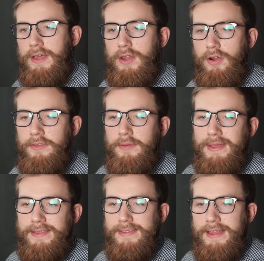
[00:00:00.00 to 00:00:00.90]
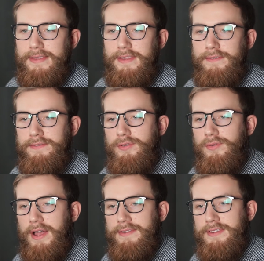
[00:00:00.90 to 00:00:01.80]
It also makes sense if
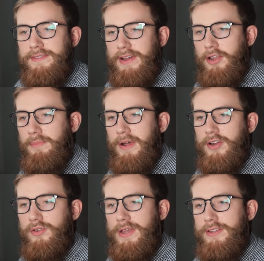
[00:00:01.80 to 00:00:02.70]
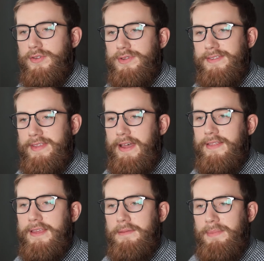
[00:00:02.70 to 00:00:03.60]
you, as a developer, create new
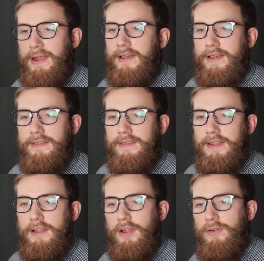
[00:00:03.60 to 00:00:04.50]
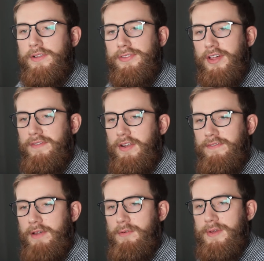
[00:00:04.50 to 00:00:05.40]
designs and plugins in a local server
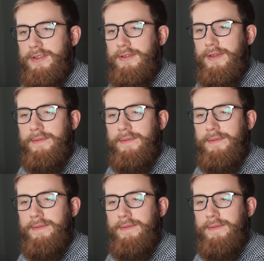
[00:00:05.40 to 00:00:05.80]
environment.